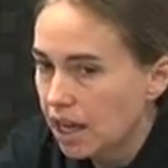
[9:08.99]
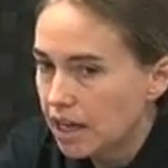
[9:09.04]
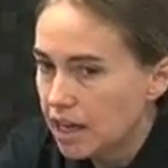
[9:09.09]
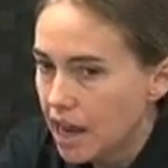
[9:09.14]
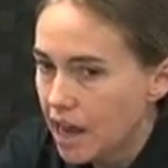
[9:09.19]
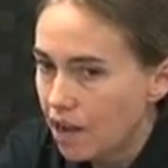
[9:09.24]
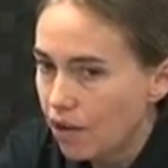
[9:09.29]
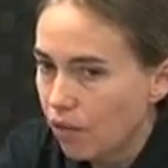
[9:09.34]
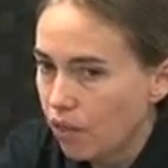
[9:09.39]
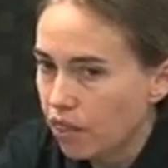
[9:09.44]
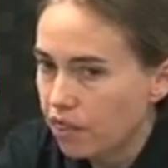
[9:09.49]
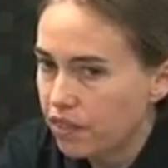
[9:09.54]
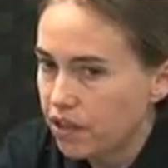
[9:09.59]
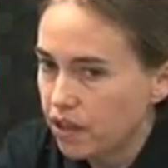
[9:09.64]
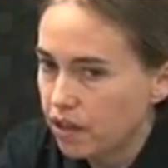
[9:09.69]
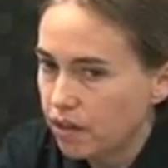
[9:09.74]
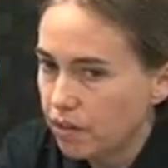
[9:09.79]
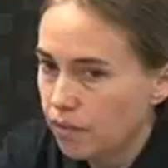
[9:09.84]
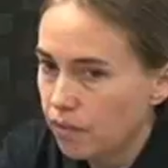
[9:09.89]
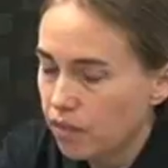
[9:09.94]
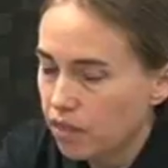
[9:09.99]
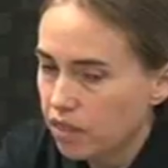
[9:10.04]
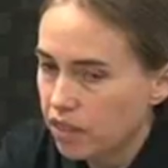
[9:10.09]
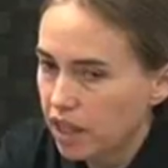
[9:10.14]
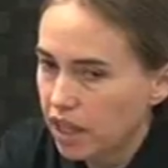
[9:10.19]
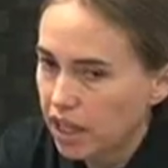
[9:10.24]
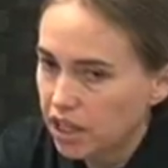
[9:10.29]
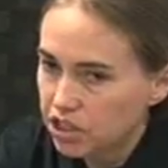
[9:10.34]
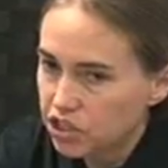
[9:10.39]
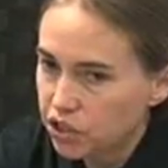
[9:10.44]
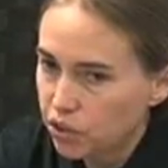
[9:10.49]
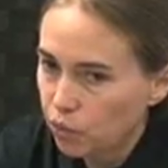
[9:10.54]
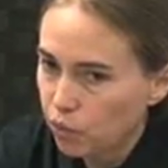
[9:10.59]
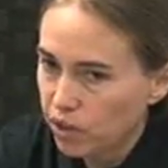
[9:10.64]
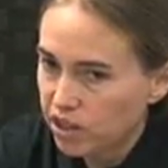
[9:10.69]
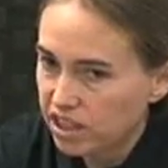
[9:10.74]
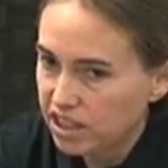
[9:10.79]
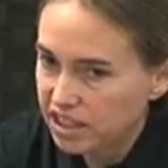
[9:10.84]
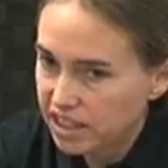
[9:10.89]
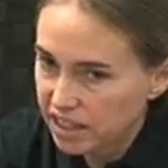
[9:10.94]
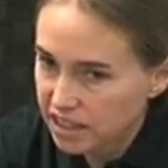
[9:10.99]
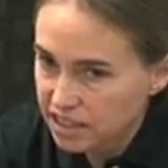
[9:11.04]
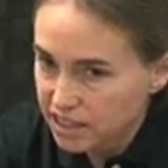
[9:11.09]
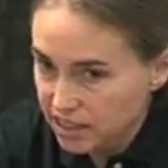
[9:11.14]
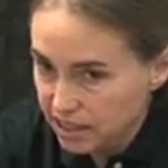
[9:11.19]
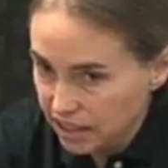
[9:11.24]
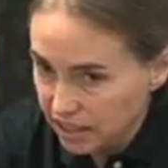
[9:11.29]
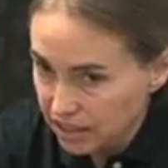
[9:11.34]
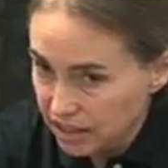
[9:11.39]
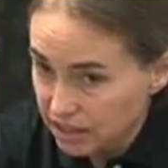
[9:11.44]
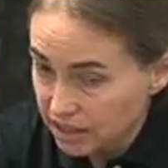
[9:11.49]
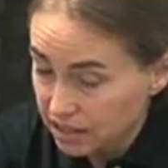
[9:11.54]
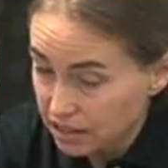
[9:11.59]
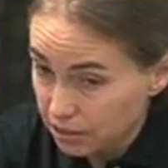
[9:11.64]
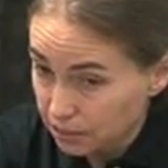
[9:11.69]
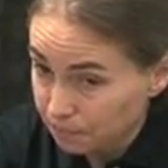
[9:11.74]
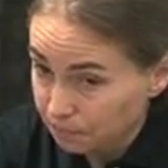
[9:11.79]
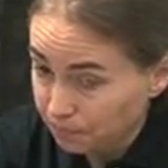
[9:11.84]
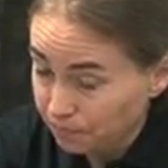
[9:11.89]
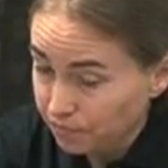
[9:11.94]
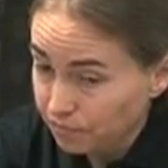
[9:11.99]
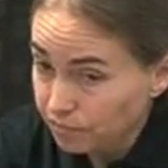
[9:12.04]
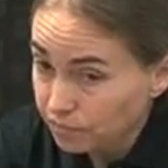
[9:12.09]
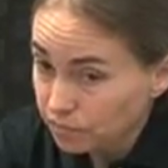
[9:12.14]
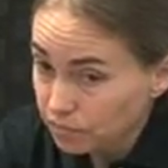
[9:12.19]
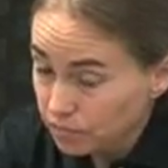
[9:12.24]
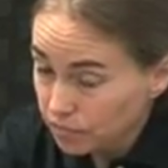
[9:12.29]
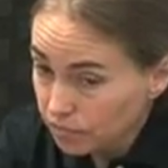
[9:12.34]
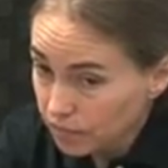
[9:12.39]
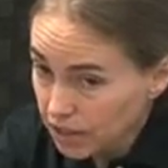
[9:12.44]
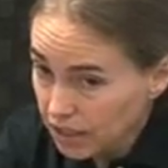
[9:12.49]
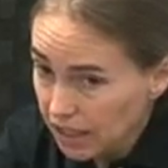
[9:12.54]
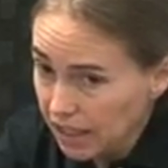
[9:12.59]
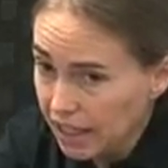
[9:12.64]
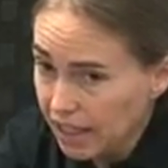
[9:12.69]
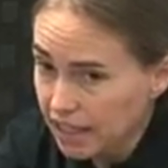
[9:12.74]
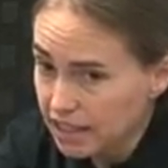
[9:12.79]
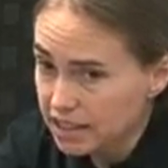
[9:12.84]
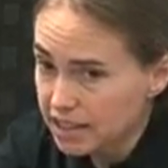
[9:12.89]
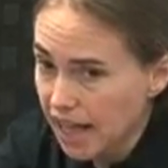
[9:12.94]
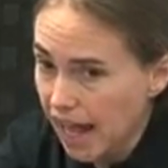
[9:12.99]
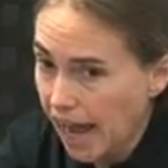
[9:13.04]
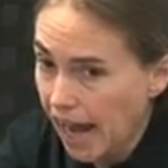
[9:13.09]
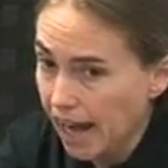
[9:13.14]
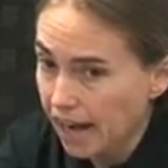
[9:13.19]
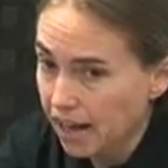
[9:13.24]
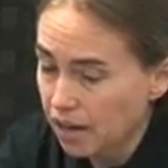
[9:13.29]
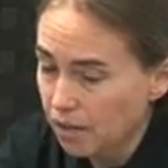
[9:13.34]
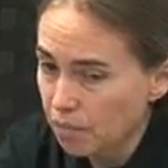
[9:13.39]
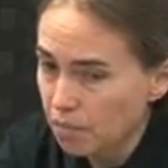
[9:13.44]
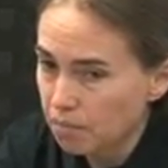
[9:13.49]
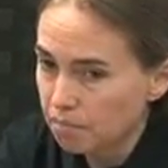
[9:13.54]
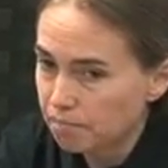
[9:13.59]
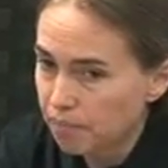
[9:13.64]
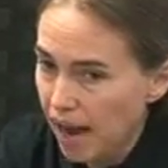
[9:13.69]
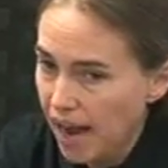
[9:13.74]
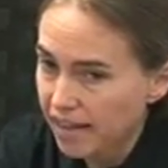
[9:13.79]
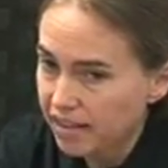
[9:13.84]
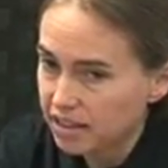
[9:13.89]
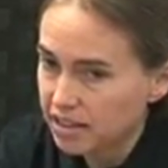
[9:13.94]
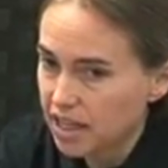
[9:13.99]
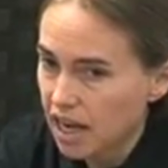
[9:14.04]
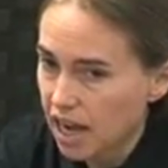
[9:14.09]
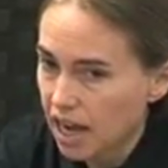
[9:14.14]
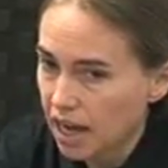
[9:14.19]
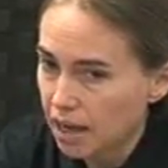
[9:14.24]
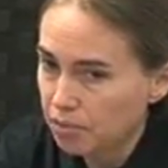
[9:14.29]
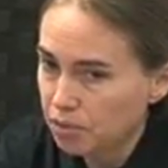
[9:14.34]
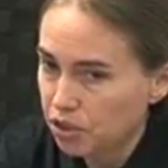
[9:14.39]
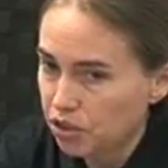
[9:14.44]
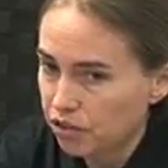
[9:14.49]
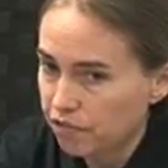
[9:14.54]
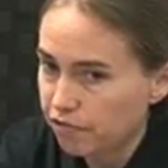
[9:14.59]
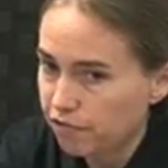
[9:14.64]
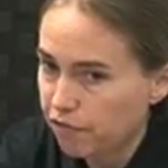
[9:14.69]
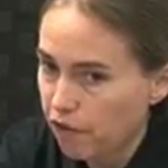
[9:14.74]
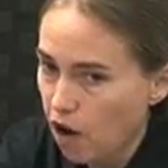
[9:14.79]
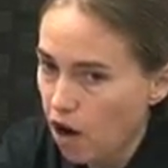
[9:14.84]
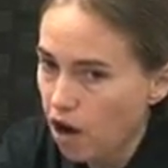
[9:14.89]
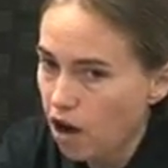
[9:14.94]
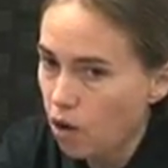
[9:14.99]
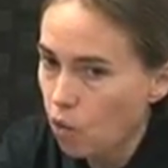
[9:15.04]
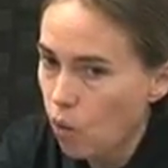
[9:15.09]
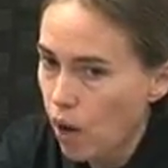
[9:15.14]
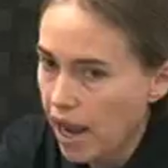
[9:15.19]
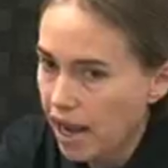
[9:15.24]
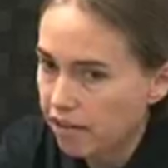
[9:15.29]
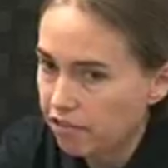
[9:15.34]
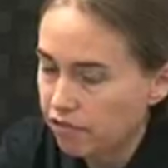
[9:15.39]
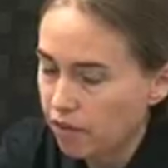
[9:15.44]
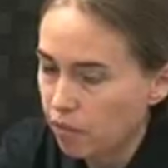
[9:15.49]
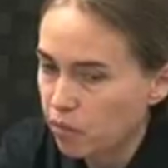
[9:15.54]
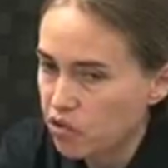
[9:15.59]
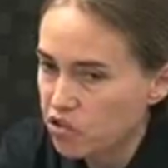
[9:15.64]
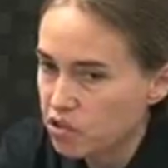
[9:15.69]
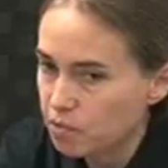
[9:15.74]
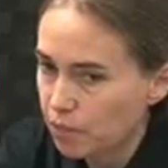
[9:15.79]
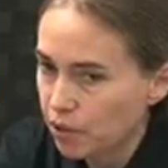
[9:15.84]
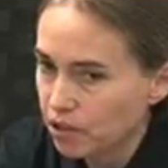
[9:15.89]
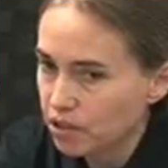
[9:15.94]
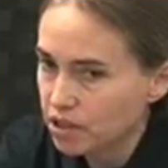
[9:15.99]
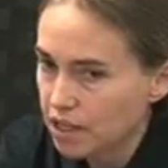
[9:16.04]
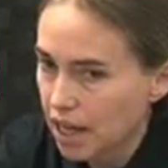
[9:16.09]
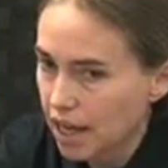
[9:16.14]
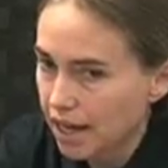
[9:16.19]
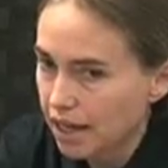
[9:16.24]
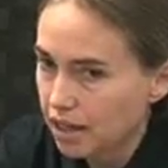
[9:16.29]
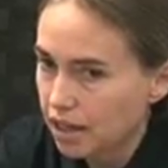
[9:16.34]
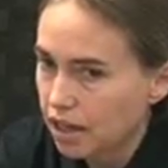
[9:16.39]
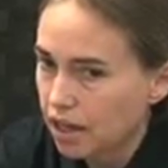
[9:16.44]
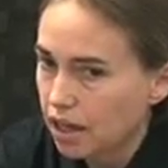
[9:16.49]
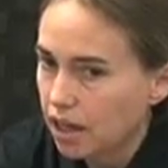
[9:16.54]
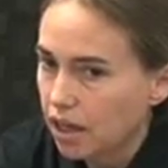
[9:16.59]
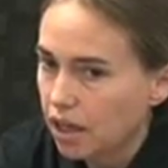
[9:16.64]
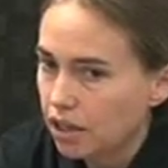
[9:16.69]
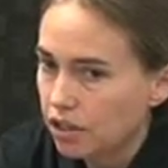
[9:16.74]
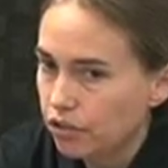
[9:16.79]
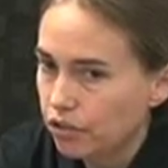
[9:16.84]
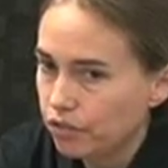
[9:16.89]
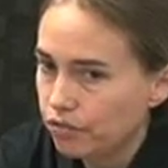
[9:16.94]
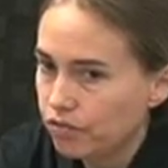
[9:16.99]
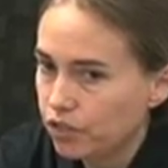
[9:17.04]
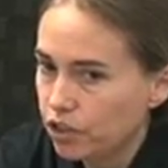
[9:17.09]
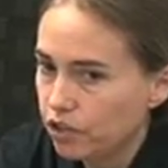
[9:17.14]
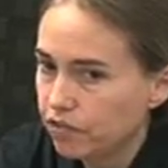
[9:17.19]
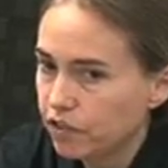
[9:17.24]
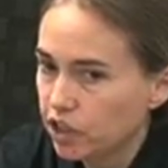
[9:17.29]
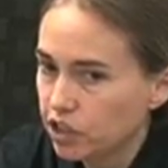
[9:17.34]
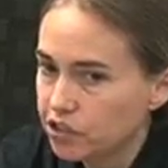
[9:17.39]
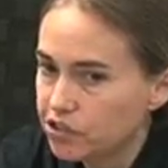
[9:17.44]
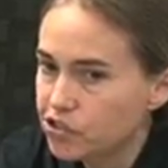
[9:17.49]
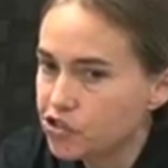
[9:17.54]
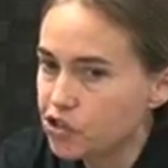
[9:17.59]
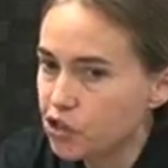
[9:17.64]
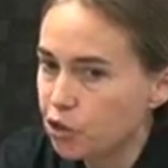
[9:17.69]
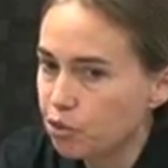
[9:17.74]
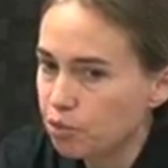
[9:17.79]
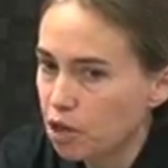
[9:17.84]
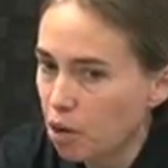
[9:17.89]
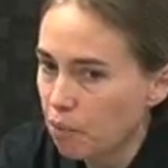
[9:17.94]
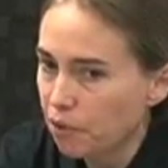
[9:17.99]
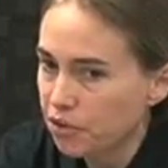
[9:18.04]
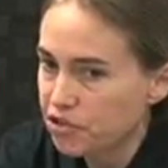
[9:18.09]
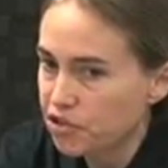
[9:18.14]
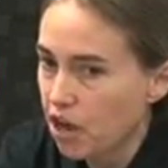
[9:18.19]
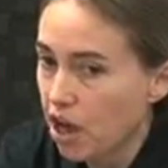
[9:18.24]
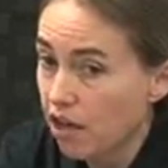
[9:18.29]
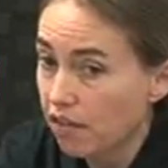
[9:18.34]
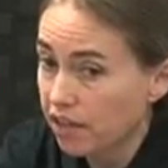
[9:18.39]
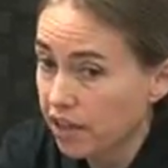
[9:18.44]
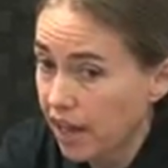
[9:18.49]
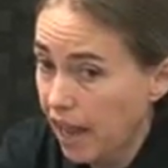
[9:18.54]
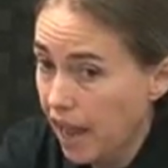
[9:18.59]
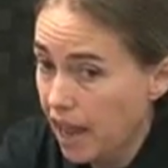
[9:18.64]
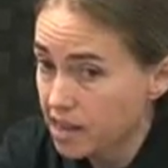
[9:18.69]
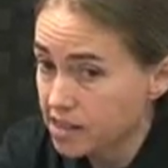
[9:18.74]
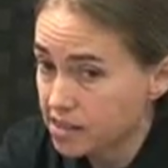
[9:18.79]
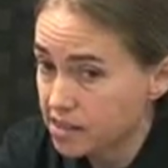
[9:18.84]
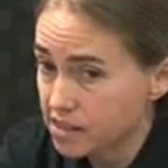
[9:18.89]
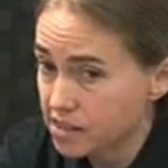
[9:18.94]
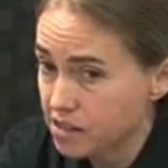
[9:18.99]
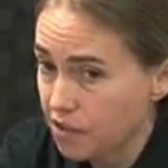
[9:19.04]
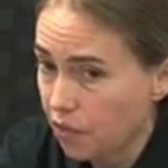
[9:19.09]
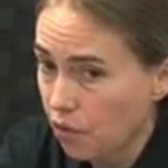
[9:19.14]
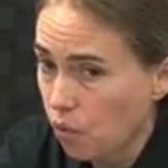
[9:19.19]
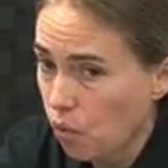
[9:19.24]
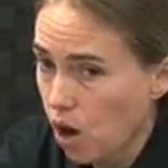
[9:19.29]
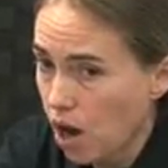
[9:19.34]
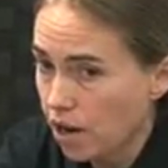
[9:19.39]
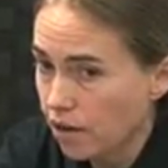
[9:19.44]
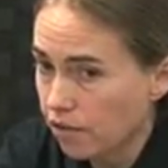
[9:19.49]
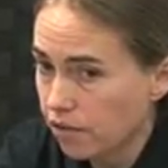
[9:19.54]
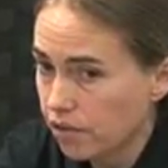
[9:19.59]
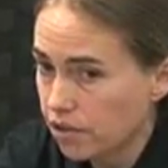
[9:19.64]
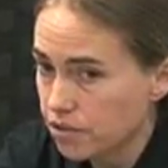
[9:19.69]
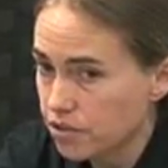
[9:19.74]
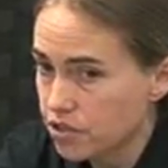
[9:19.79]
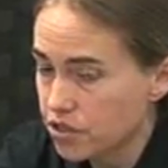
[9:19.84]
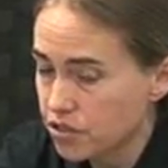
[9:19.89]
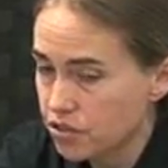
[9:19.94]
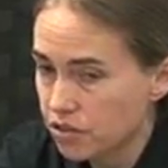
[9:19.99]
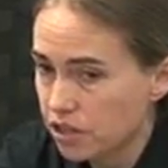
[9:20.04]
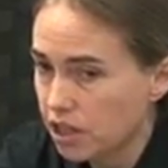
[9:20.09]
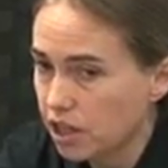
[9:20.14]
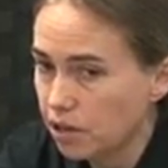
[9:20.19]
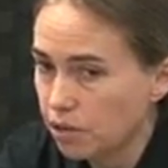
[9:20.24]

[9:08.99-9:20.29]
Now, the issue with distance is that by the time you're far away from the spill site, you've consumed almost all the gas that's in the water. There's